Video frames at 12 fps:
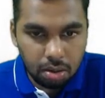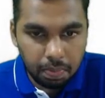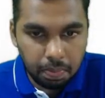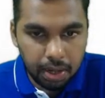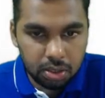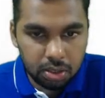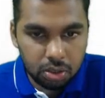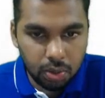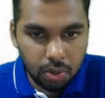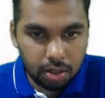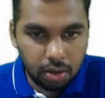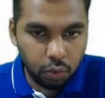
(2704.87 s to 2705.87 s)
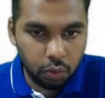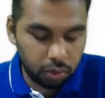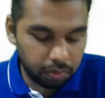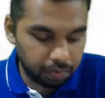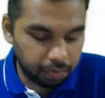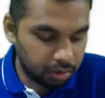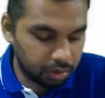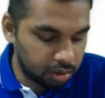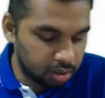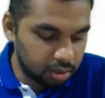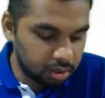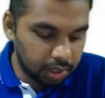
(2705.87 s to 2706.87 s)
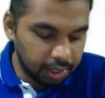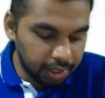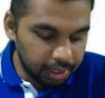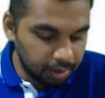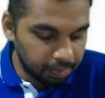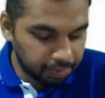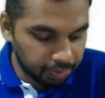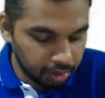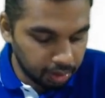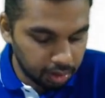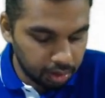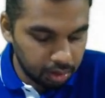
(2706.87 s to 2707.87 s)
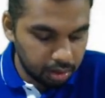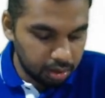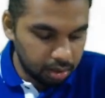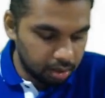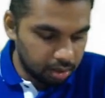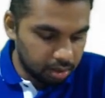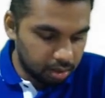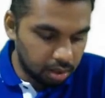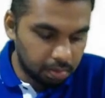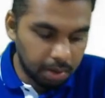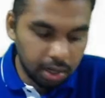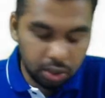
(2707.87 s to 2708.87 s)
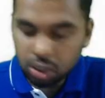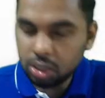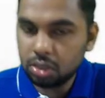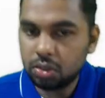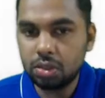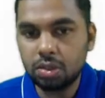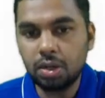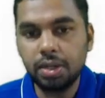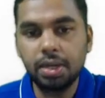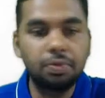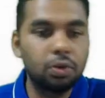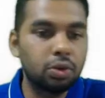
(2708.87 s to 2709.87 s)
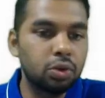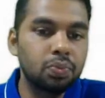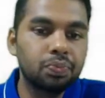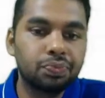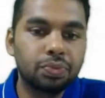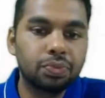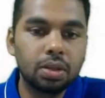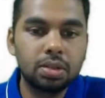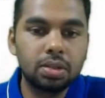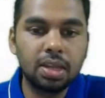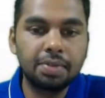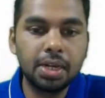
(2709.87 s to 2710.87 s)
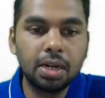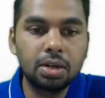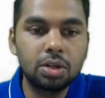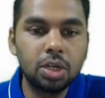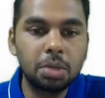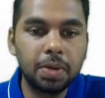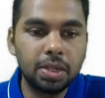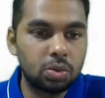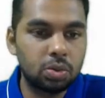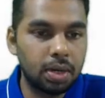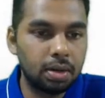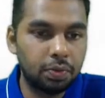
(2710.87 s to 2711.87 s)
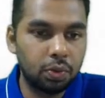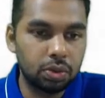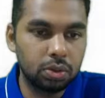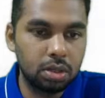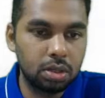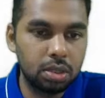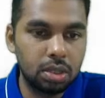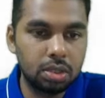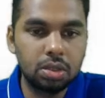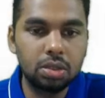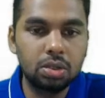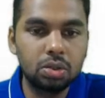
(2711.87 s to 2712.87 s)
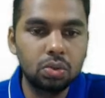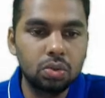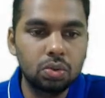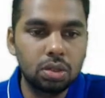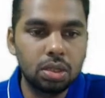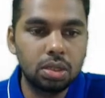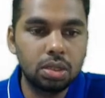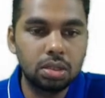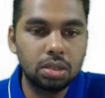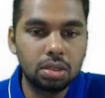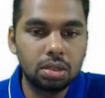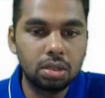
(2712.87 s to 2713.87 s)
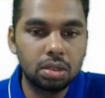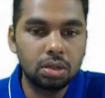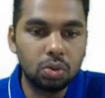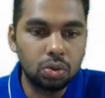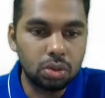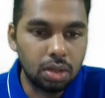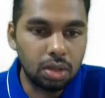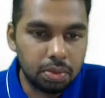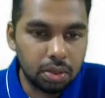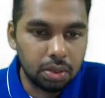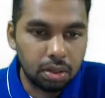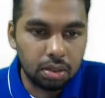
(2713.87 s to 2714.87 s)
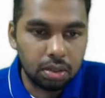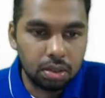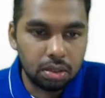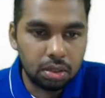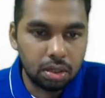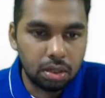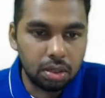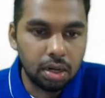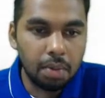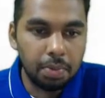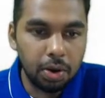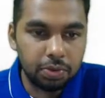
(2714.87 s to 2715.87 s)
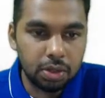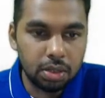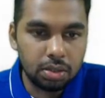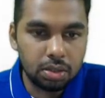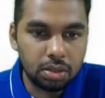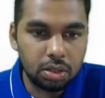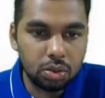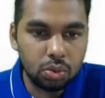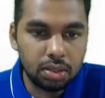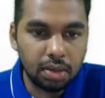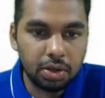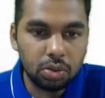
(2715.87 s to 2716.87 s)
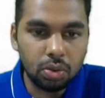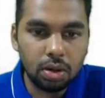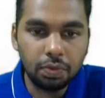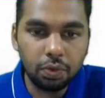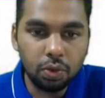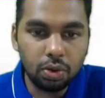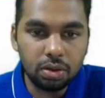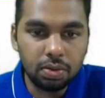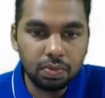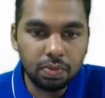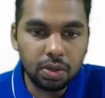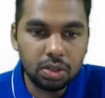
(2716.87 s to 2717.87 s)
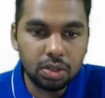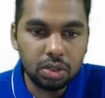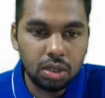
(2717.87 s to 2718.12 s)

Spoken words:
plus 24. This is clear? Himanshi, is this clear for you? 700 plus 24. 362 is, oh, I'm sorry. The double of 362 is 724, which